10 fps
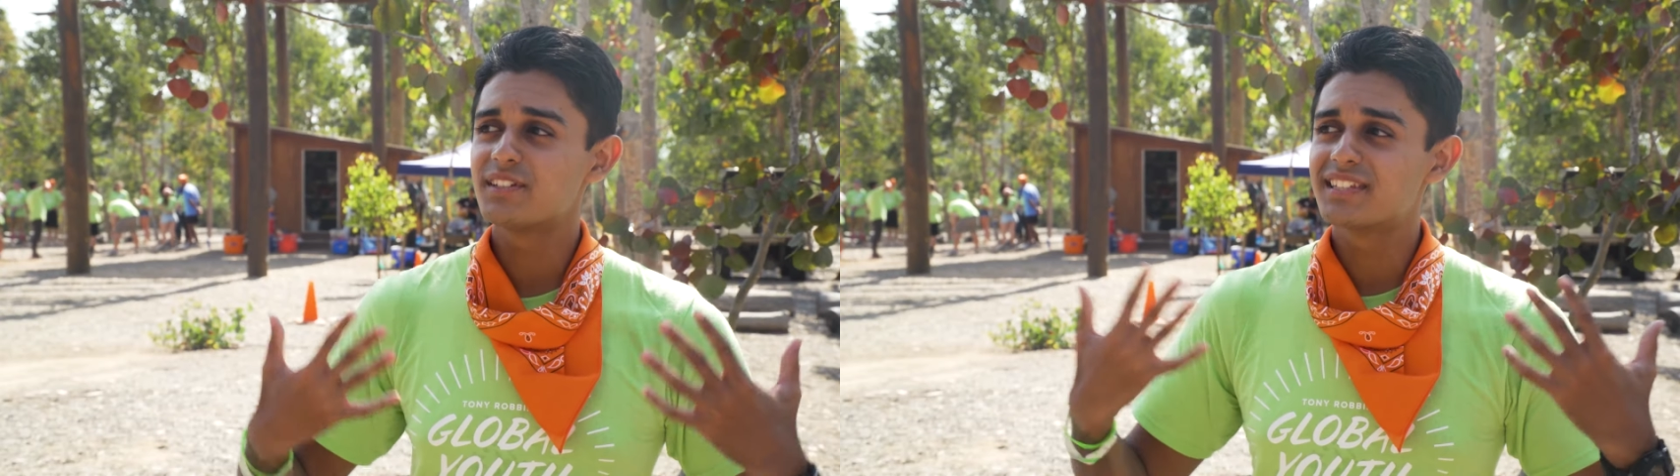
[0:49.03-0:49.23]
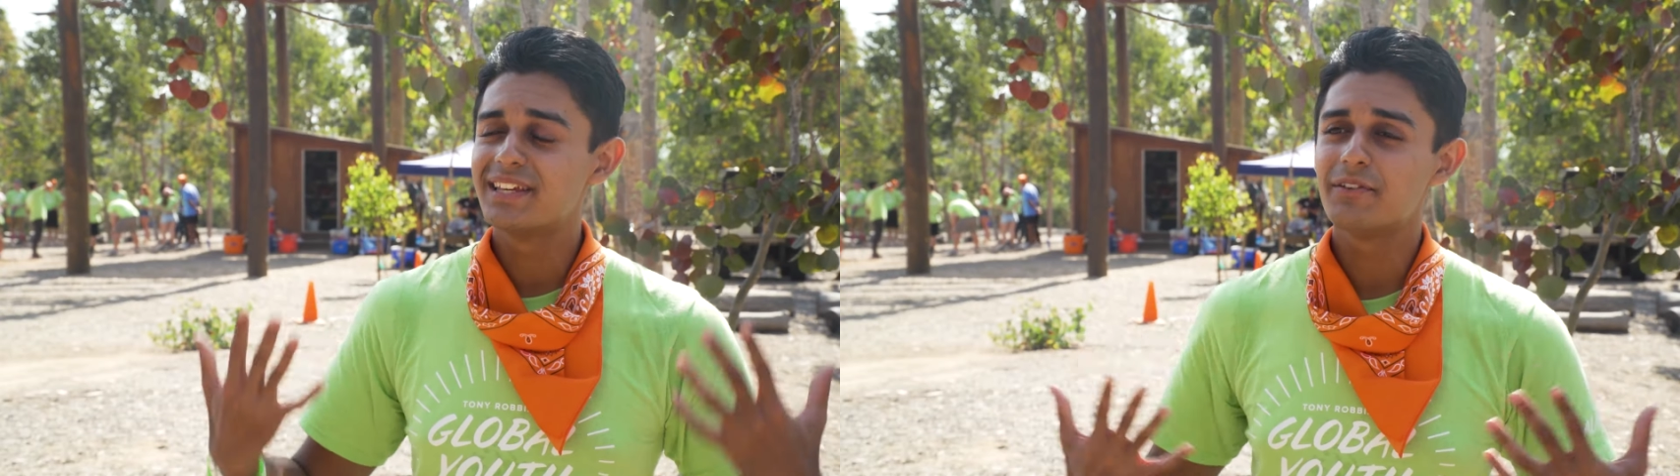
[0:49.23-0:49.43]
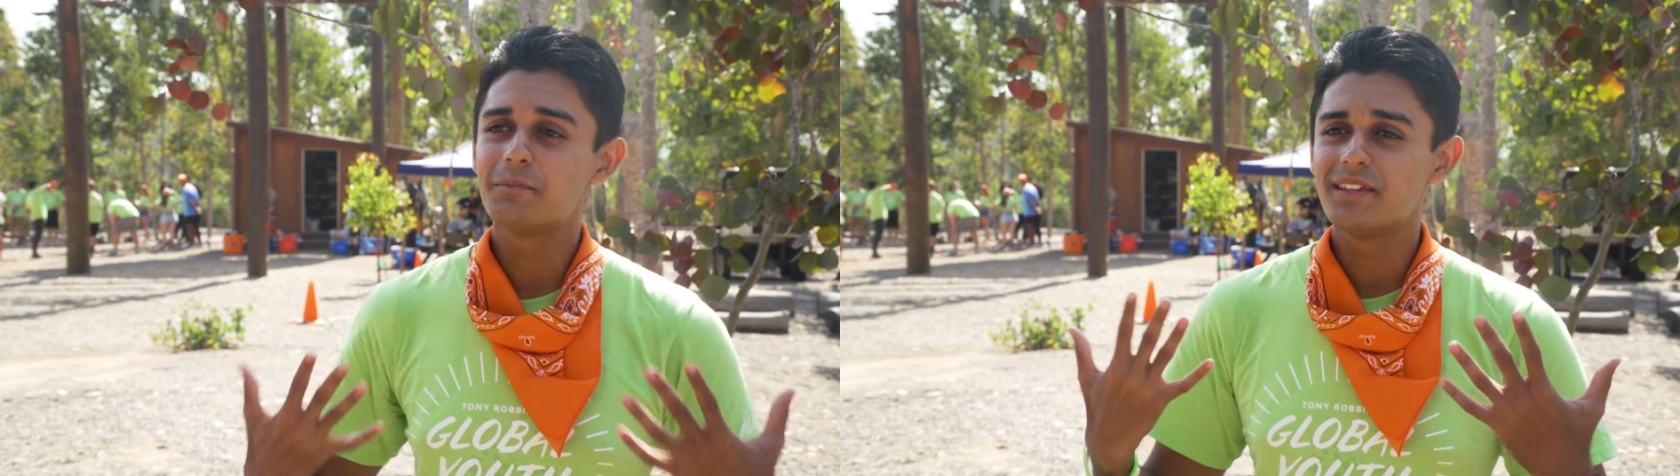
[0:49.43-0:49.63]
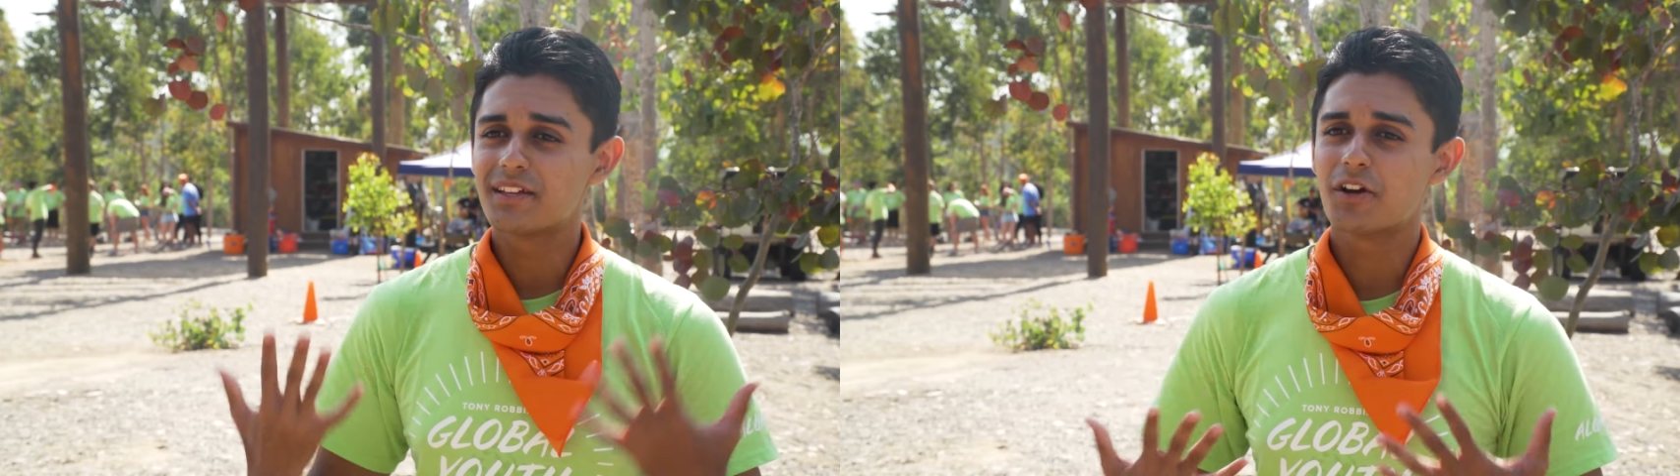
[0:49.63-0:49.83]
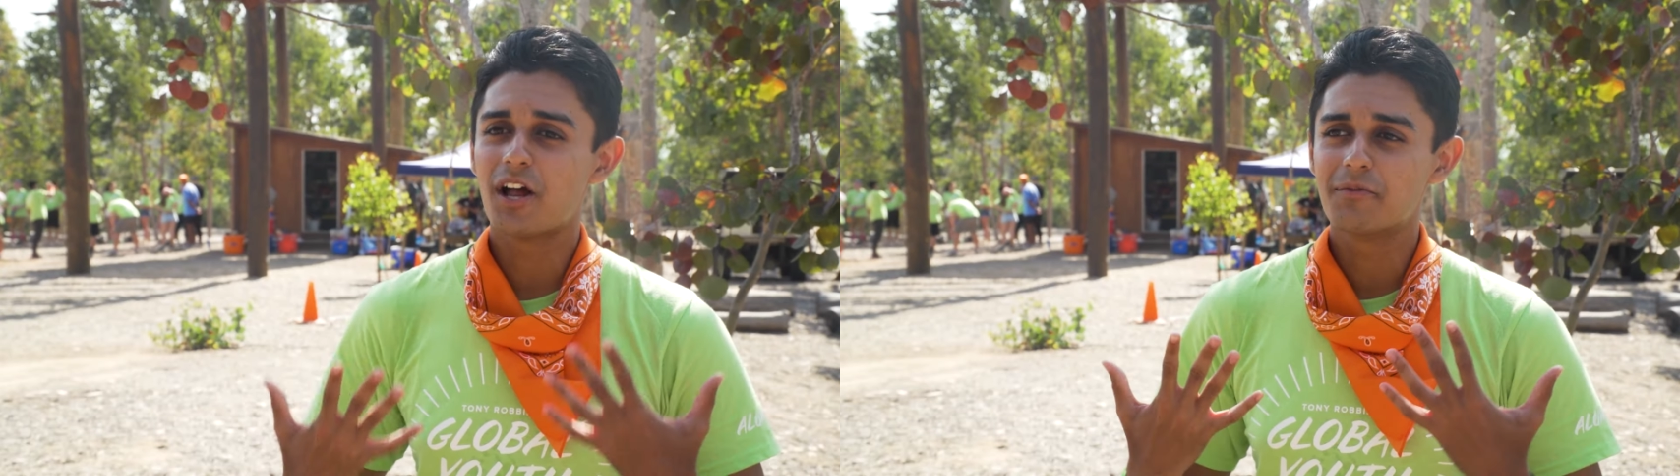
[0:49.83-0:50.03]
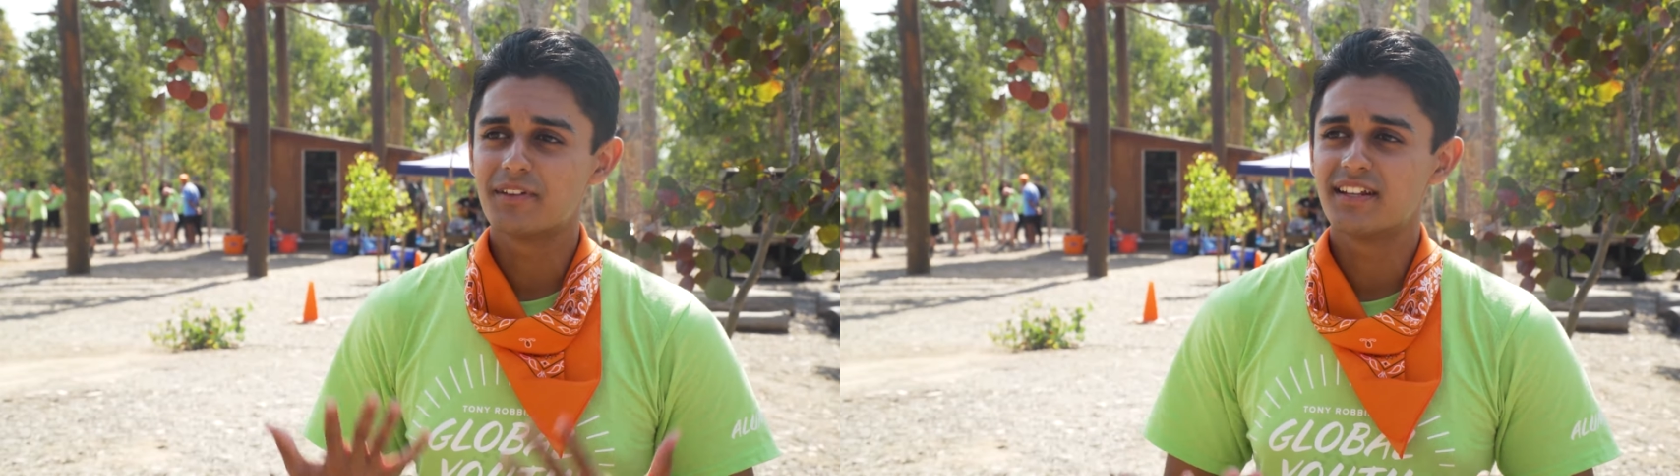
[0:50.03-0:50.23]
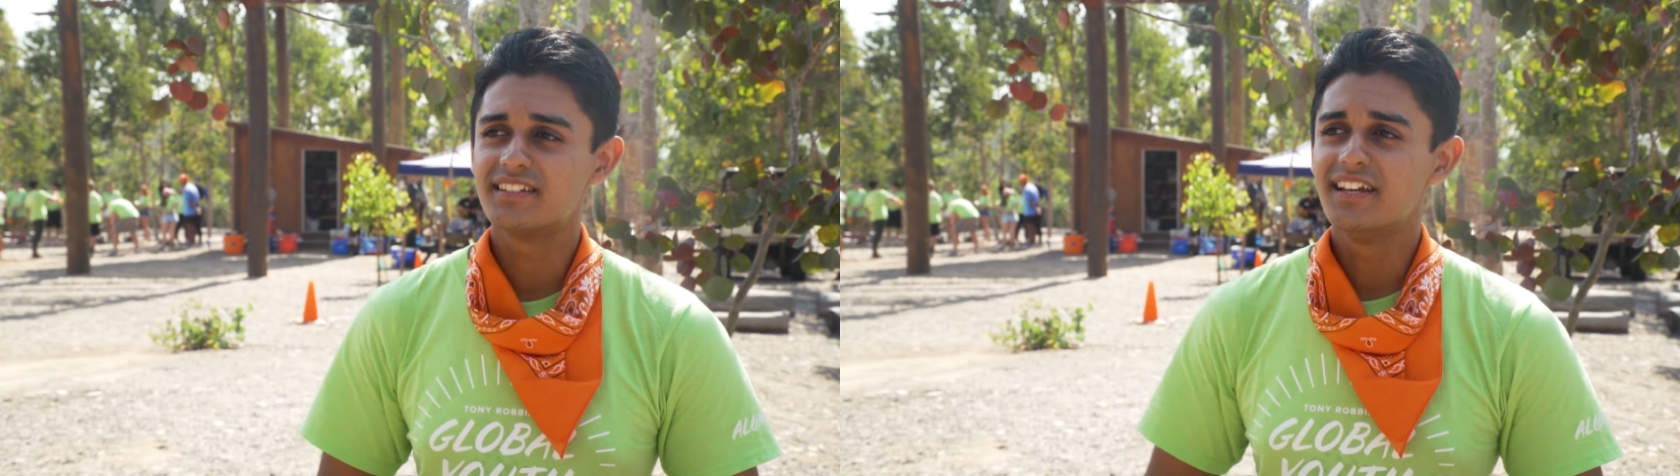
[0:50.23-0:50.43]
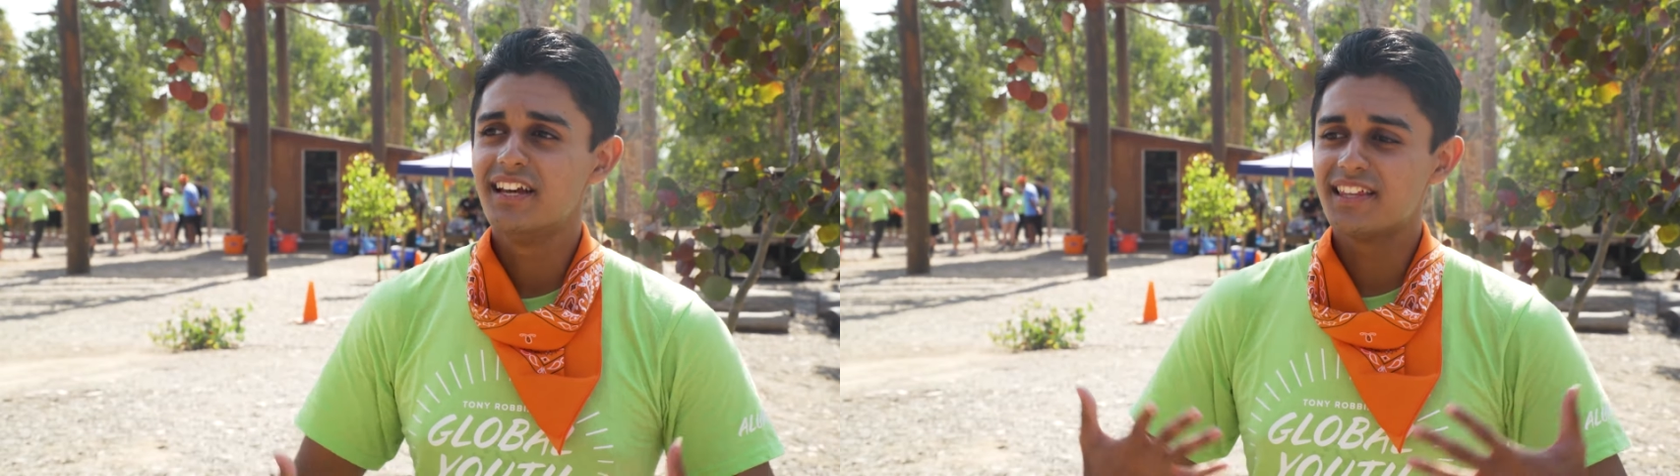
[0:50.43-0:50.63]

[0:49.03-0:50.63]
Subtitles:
just given me the confidence.